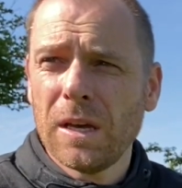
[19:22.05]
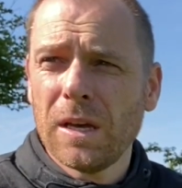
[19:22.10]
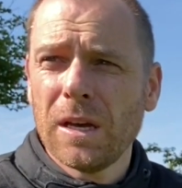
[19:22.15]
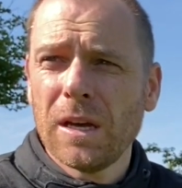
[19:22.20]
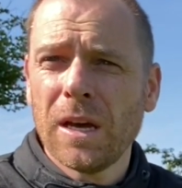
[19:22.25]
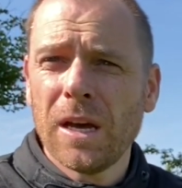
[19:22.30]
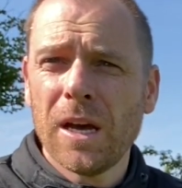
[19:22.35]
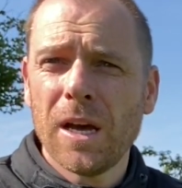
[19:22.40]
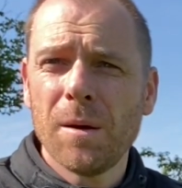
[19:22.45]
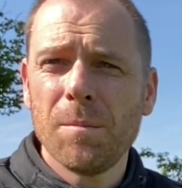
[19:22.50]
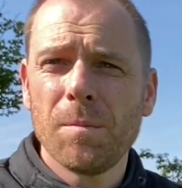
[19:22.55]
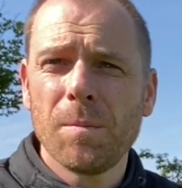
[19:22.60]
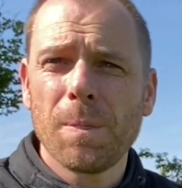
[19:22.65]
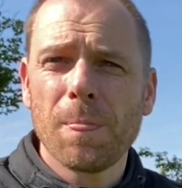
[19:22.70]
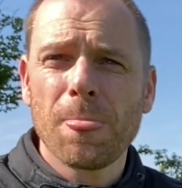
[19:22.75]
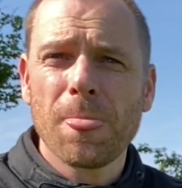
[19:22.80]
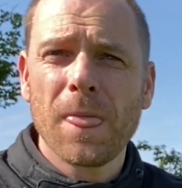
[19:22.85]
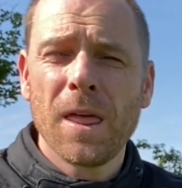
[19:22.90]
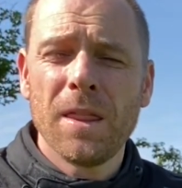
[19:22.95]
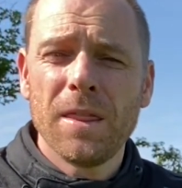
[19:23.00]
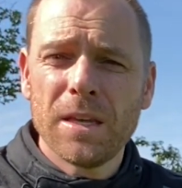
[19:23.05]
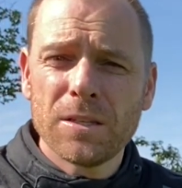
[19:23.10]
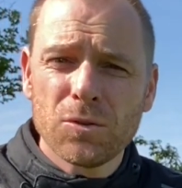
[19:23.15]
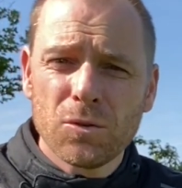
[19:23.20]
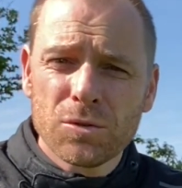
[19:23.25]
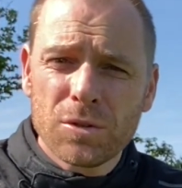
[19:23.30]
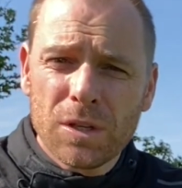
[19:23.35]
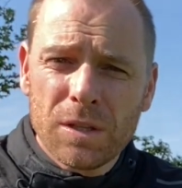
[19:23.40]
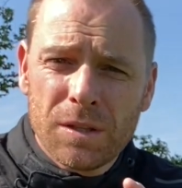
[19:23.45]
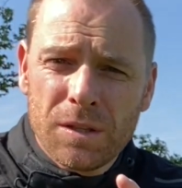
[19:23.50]
And there's
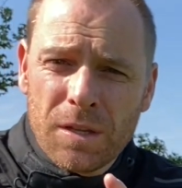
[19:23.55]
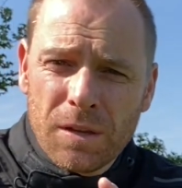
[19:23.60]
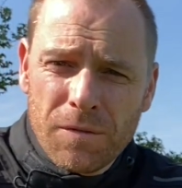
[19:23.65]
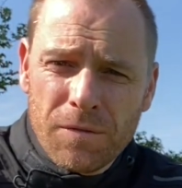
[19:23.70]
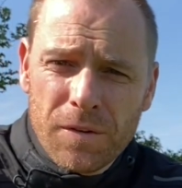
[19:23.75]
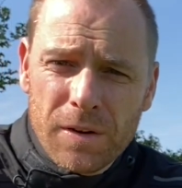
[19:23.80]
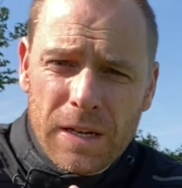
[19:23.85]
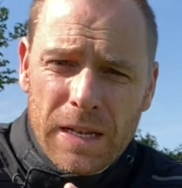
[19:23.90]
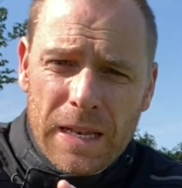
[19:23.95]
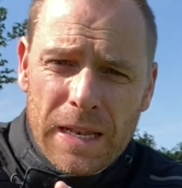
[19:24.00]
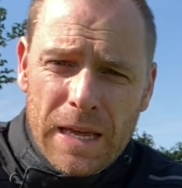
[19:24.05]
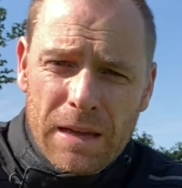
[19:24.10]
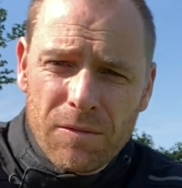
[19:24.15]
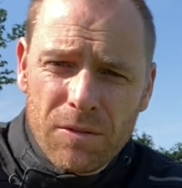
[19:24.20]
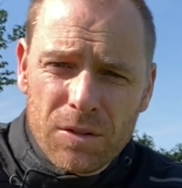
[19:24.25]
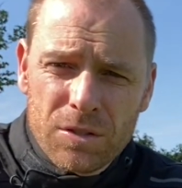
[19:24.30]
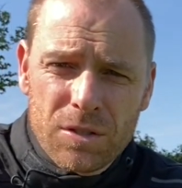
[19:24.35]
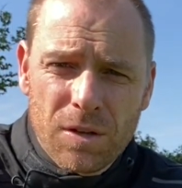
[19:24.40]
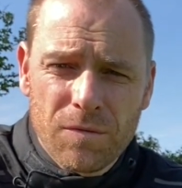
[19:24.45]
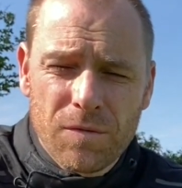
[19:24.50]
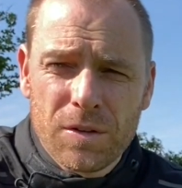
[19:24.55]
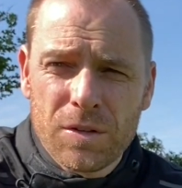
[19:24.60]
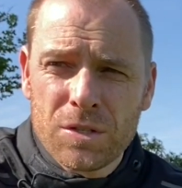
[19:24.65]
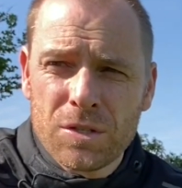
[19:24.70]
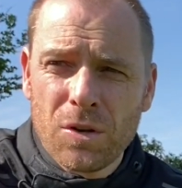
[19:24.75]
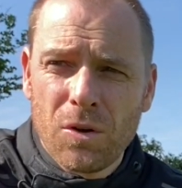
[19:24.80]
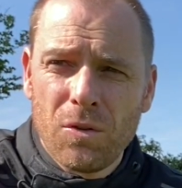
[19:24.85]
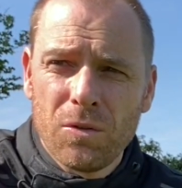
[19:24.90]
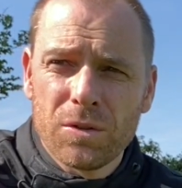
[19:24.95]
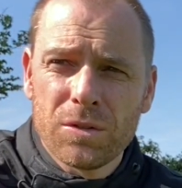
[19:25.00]
also different levels of the
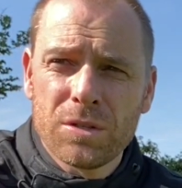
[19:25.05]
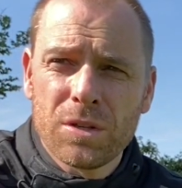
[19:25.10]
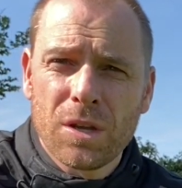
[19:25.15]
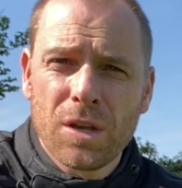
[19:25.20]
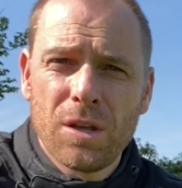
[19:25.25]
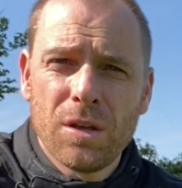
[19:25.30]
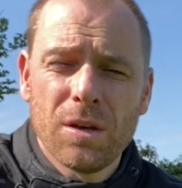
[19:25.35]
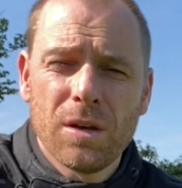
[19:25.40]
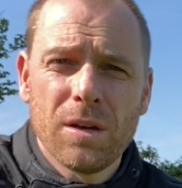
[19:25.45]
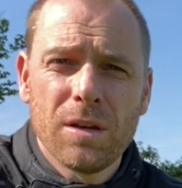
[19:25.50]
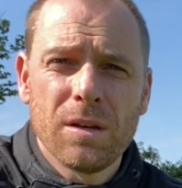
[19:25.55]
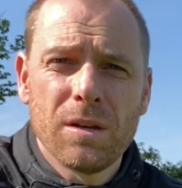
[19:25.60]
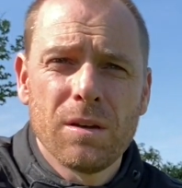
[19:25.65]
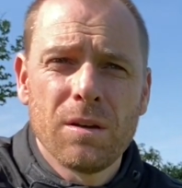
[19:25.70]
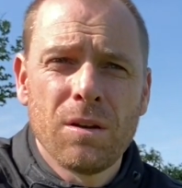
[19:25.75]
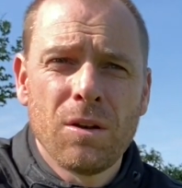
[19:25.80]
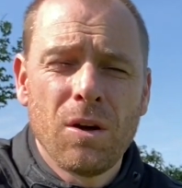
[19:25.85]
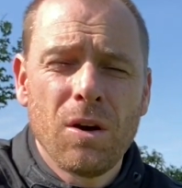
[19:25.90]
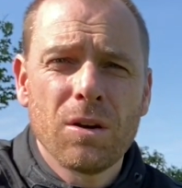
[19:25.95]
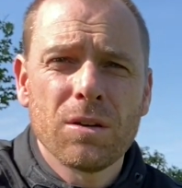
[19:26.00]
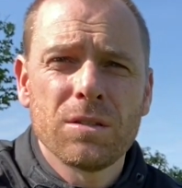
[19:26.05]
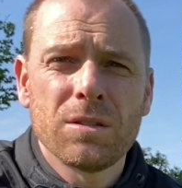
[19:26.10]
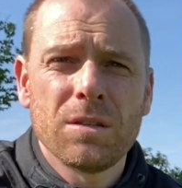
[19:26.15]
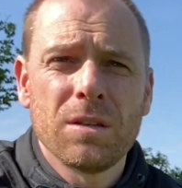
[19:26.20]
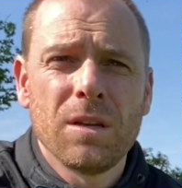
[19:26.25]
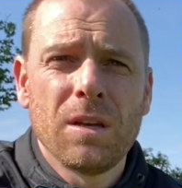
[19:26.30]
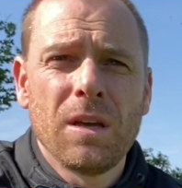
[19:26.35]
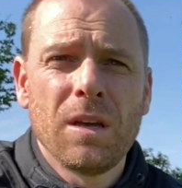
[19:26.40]
sold secure locks.